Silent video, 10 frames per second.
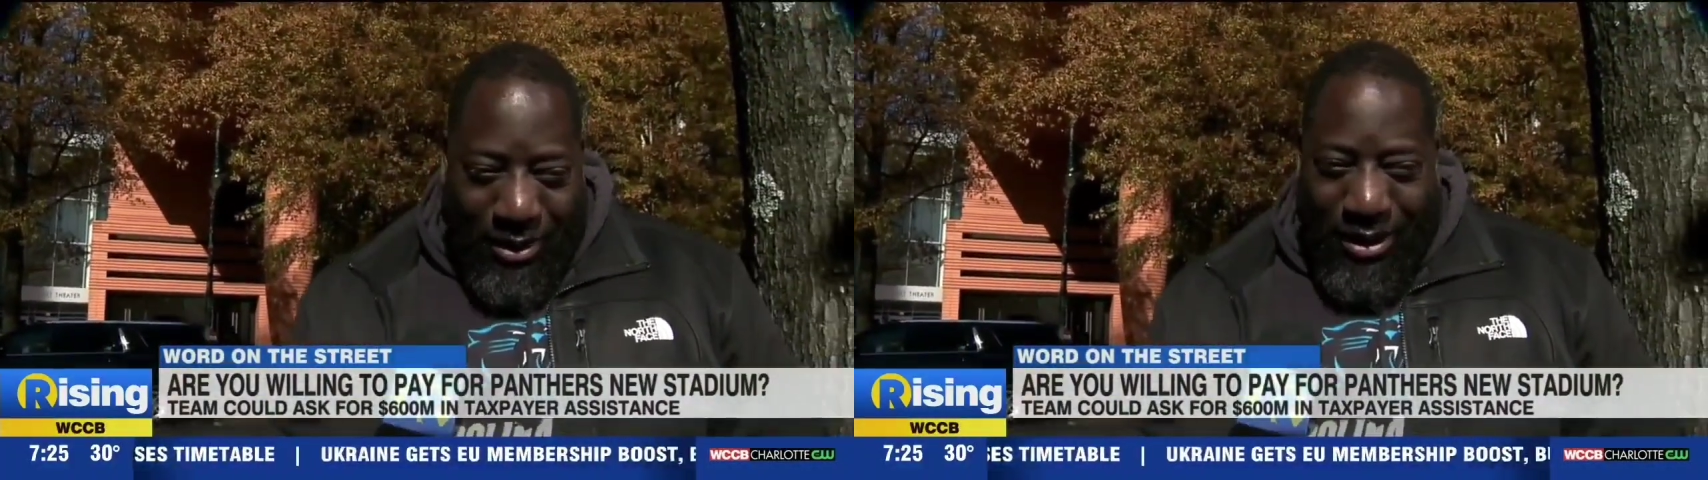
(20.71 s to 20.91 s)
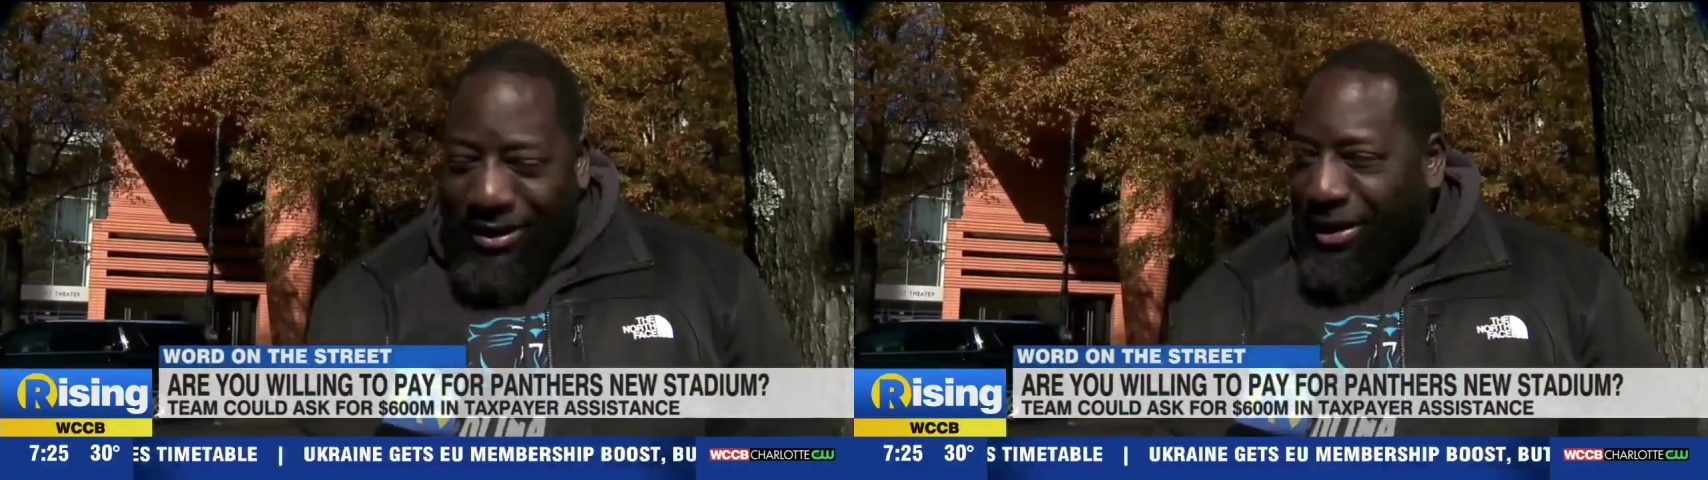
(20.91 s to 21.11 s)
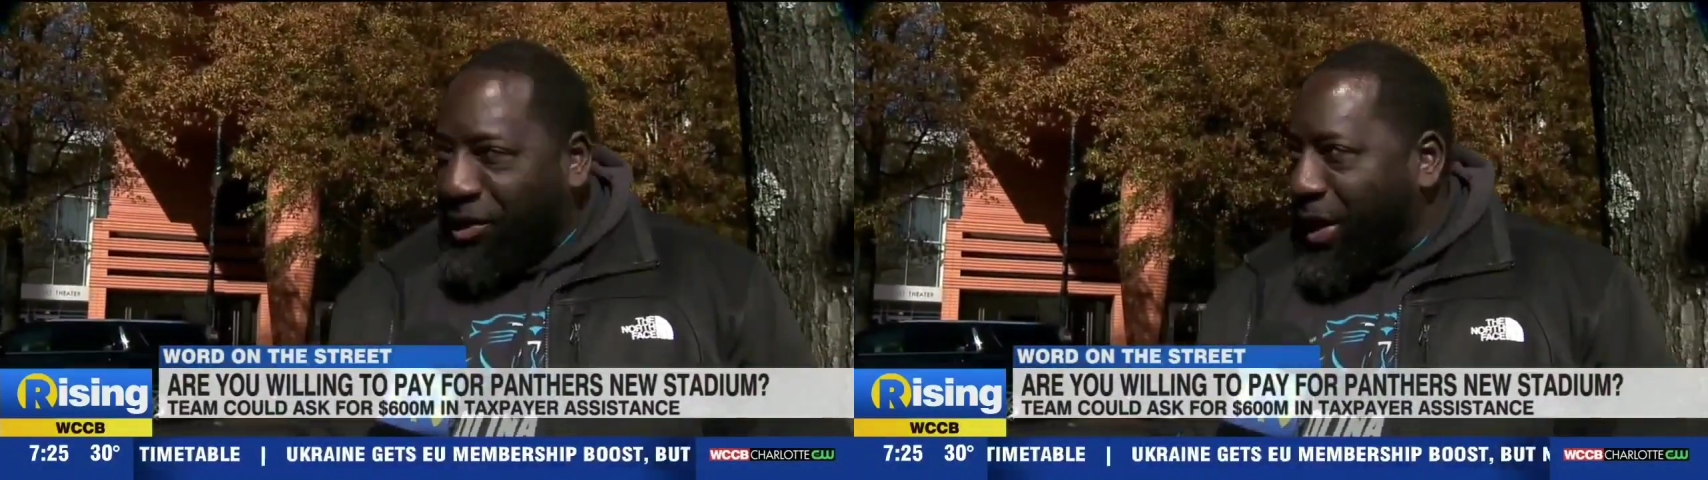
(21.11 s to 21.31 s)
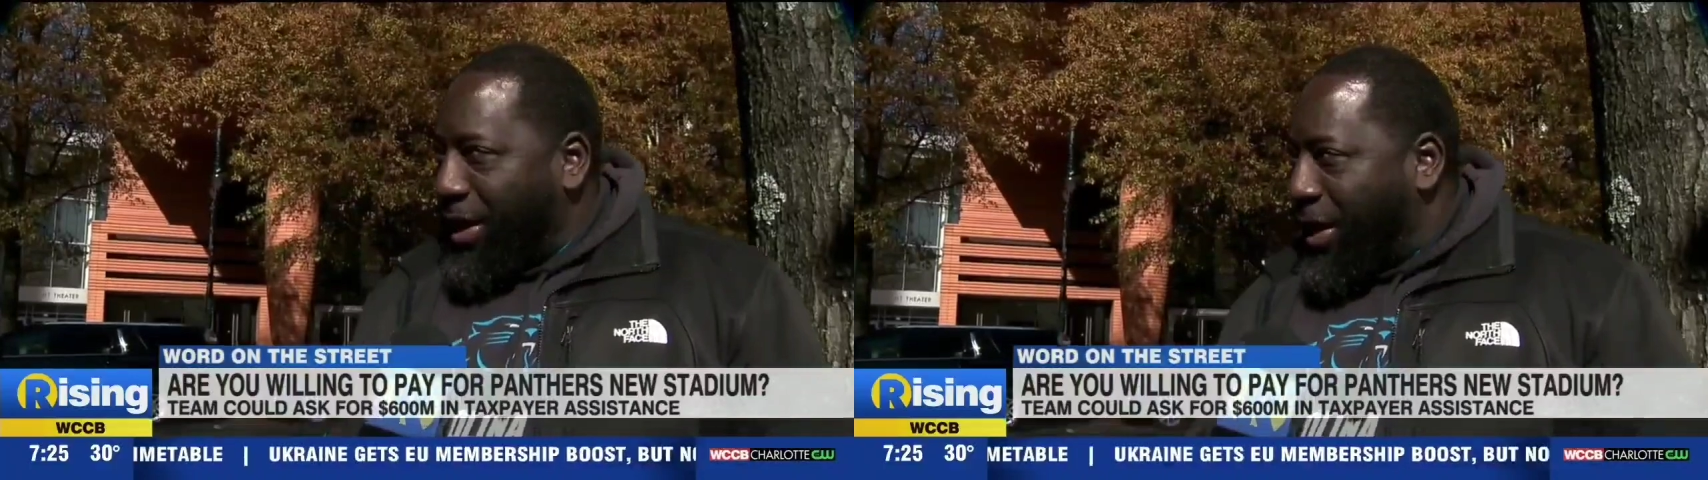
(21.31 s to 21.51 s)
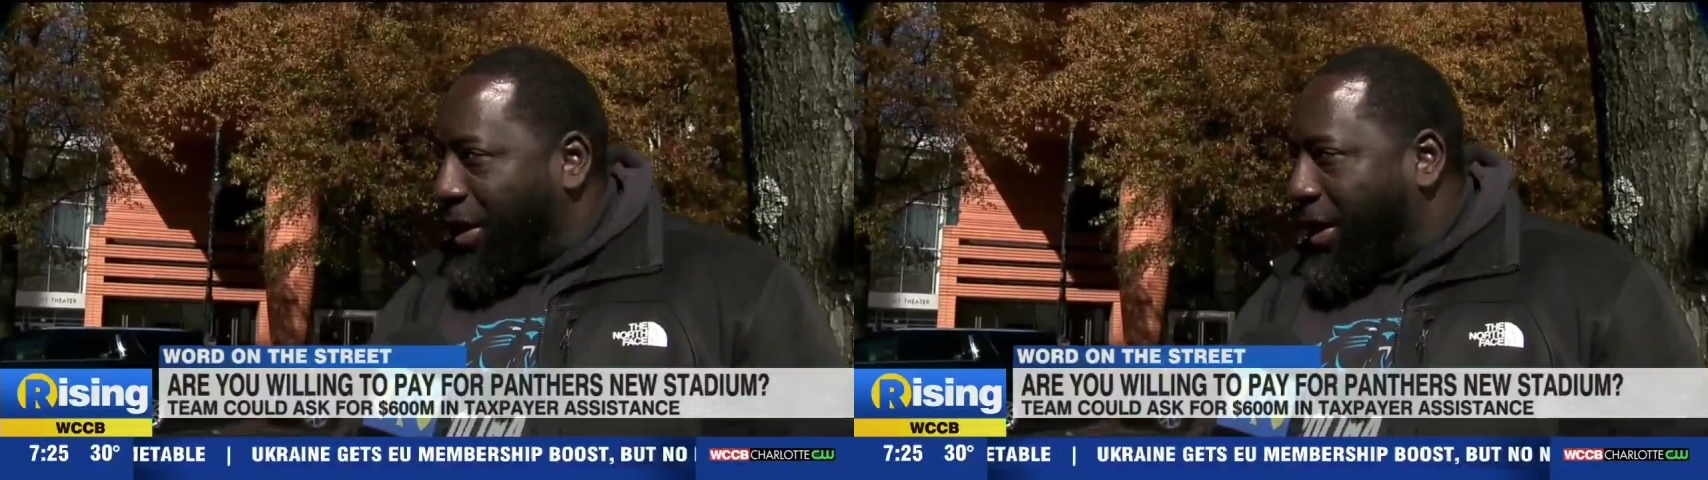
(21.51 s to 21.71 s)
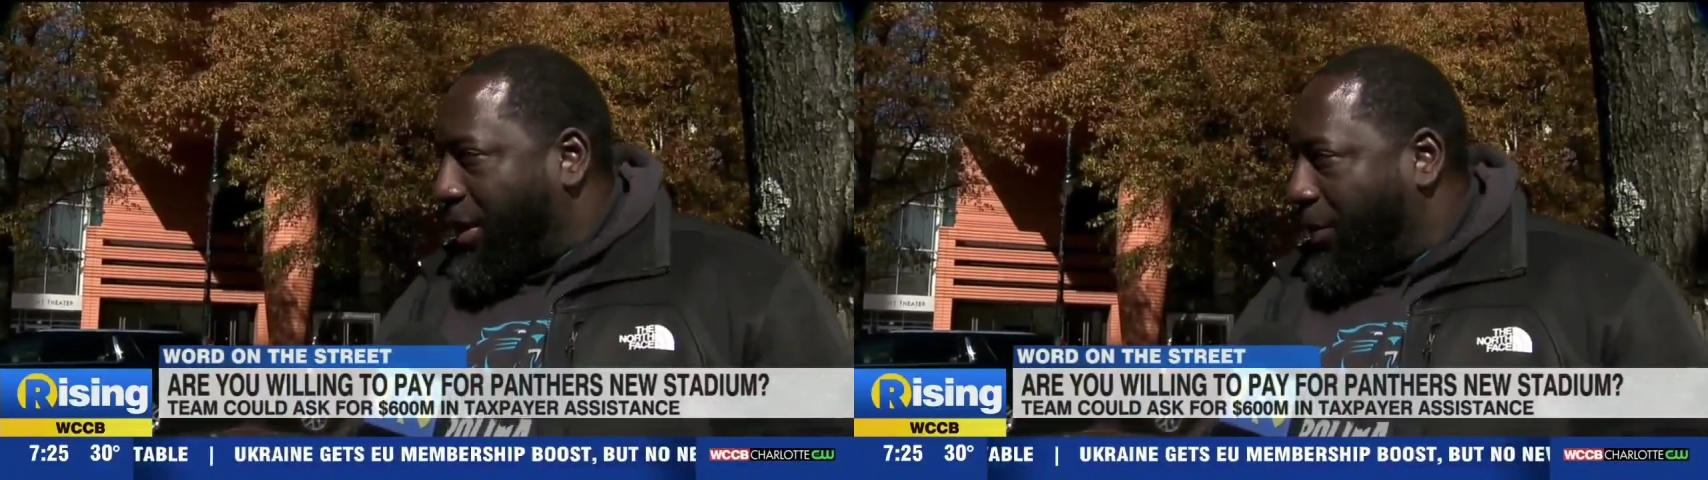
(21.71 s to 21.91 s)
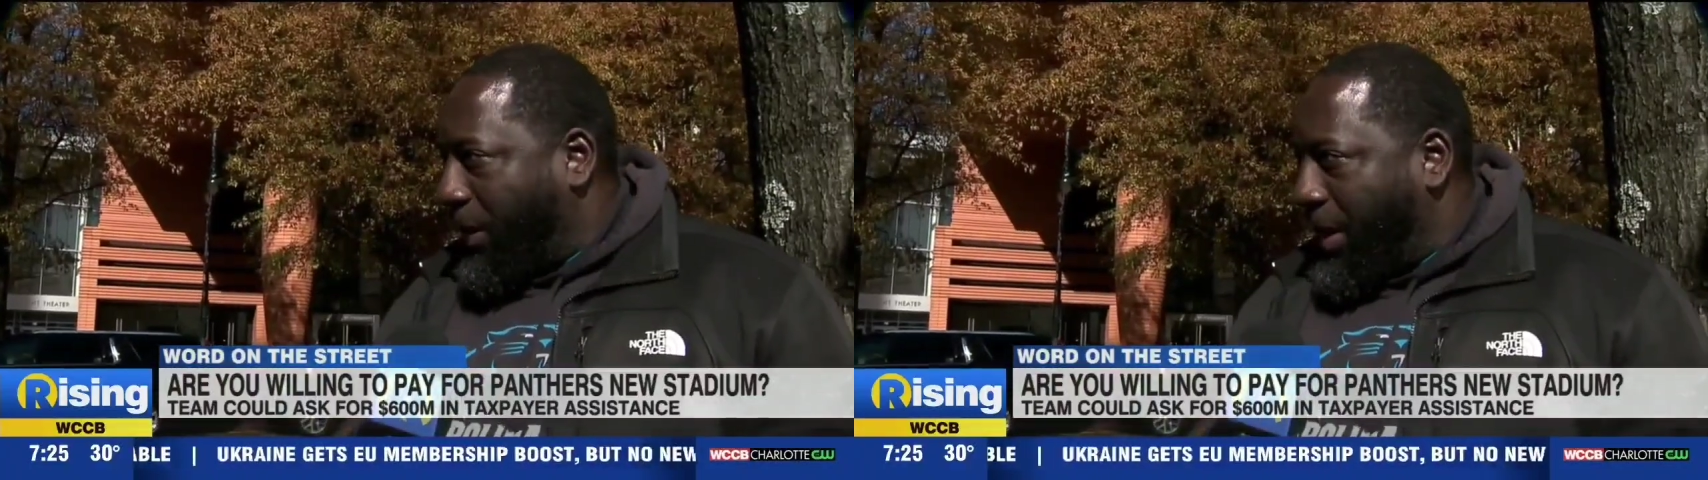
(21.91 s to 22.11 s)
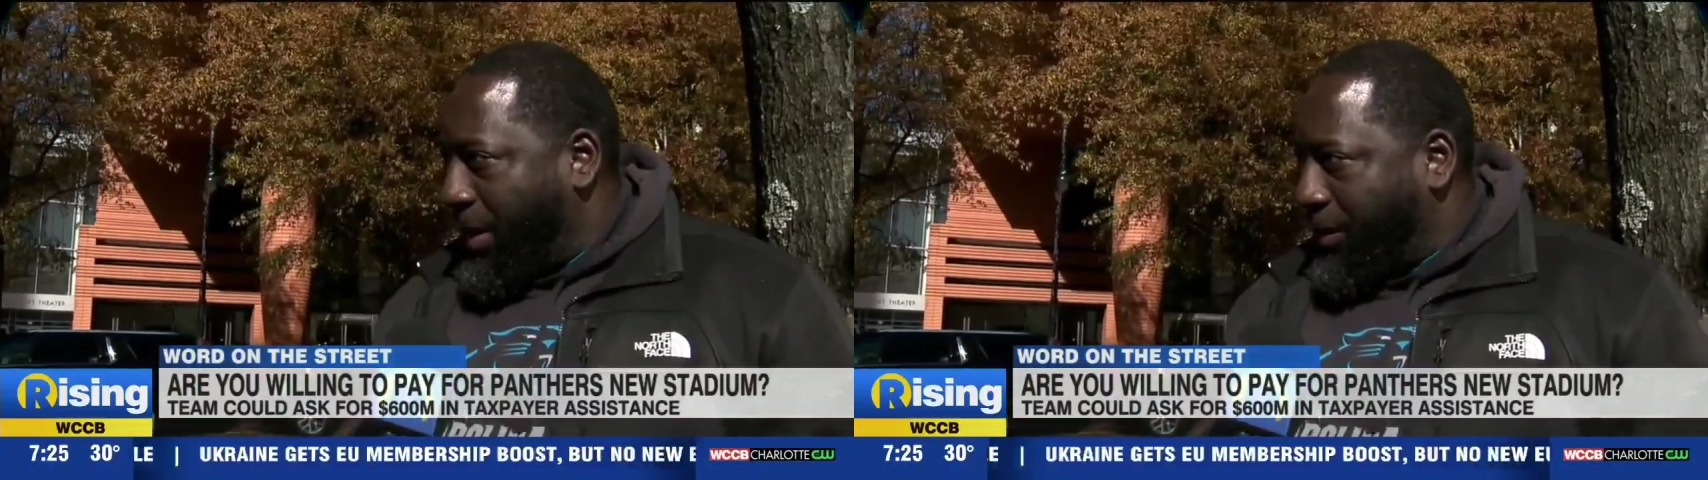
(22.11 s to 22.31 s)
Because he traded all our
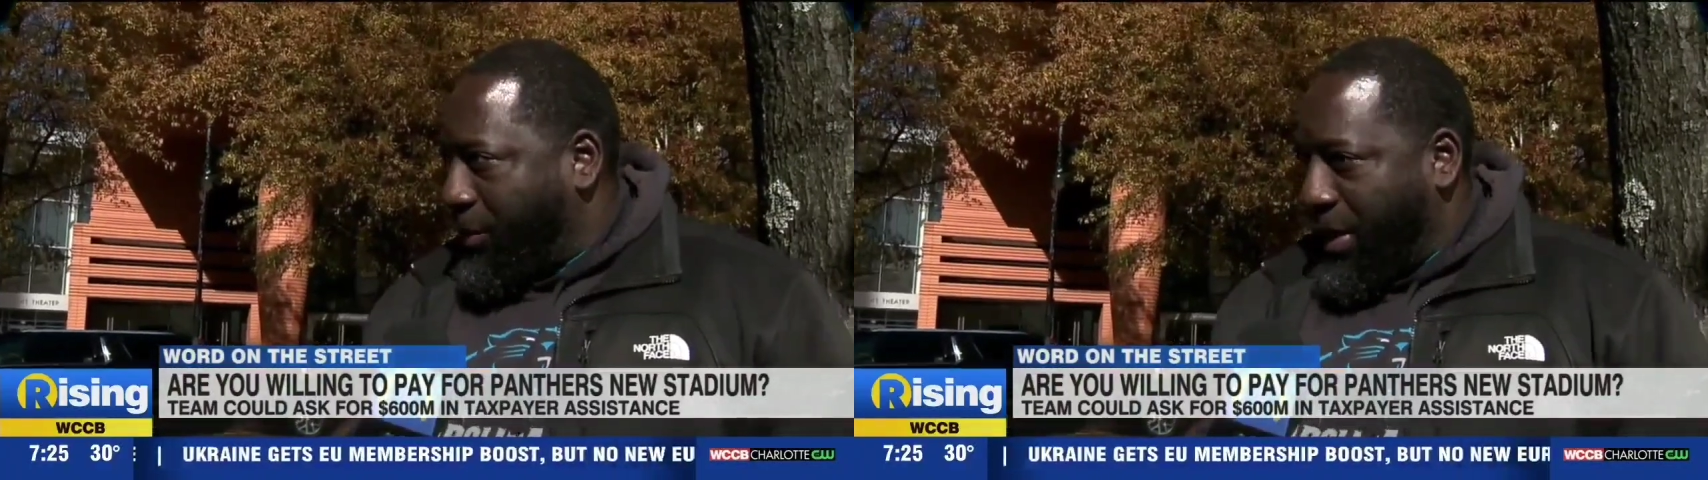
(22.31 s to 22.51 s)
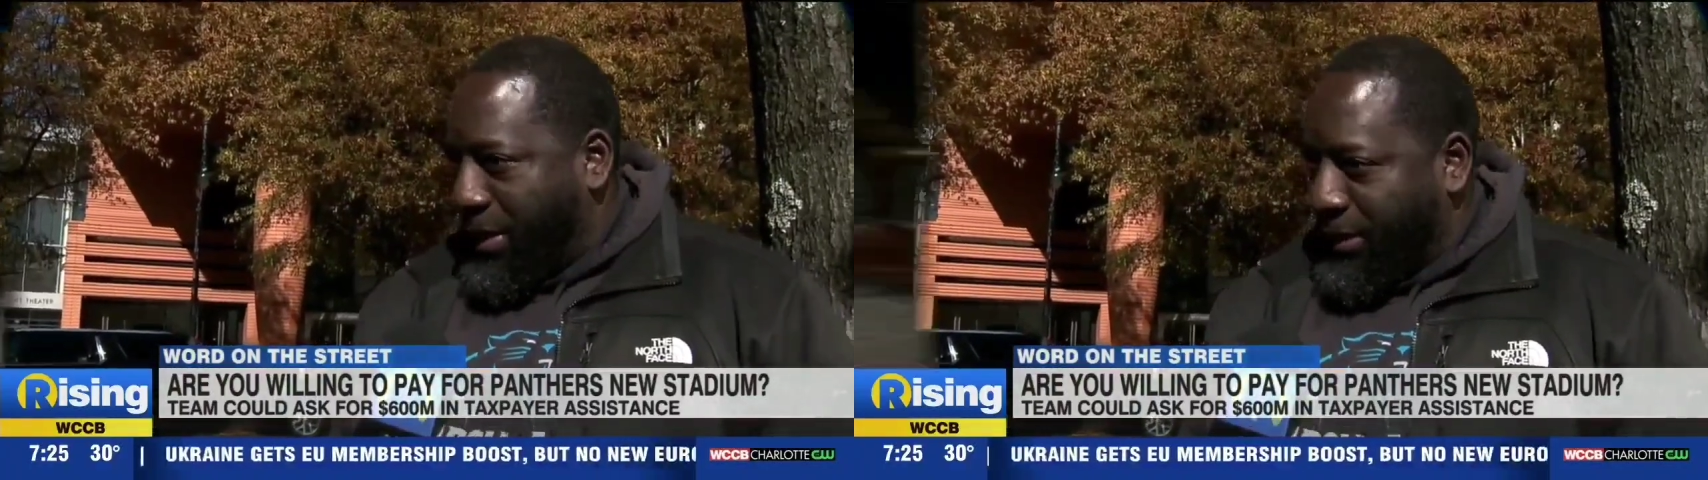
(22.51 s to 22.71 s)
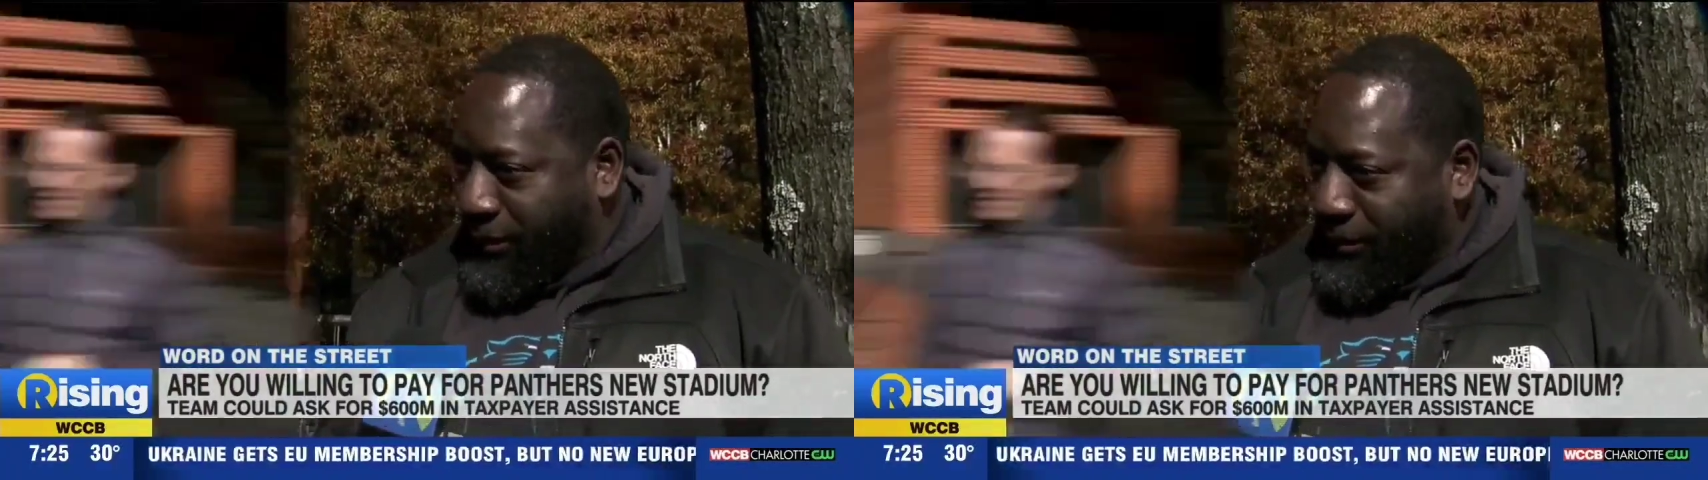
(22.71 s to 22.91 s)
good players away.